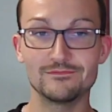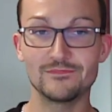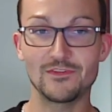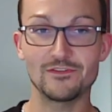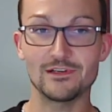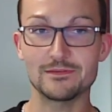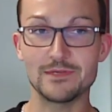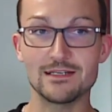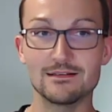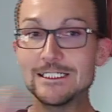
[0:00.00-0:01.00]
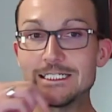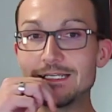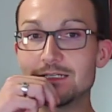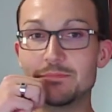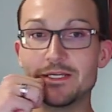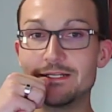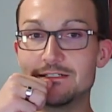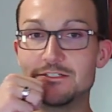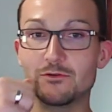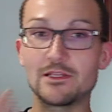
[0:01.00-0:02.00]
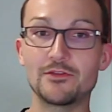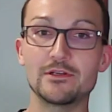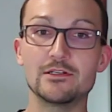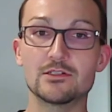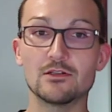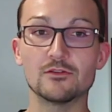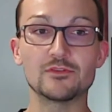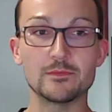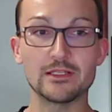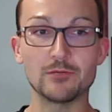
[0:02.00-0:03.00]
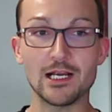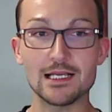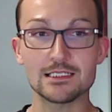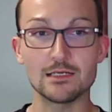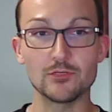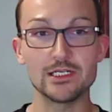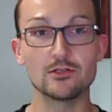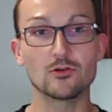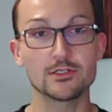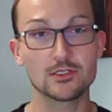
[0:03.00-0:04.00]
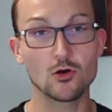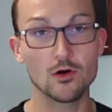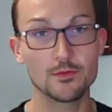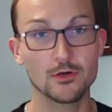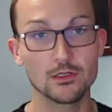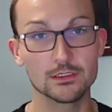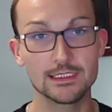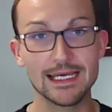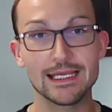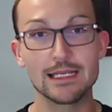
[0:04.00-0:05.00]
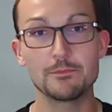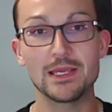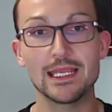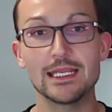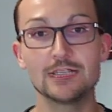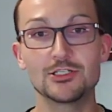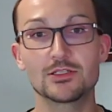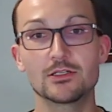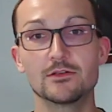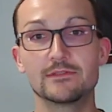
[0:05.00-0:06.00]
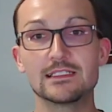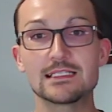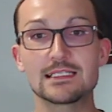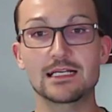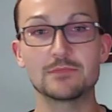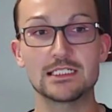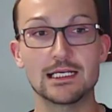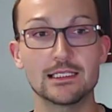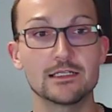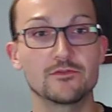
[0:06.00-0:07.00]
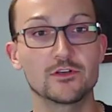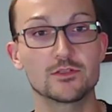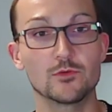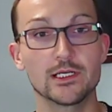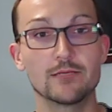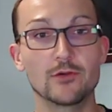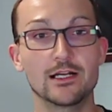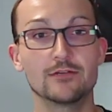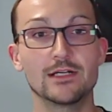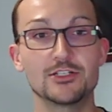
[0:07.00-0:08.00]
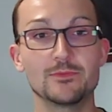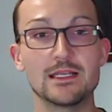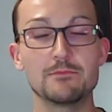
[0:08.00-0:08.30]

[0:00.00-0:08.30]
Fuck, man. Dagan Page, 23 years old, from Nebraska. Marine Corps Corporal Dagan Page served in the 2nd Battalion, 1st Marine Regiment,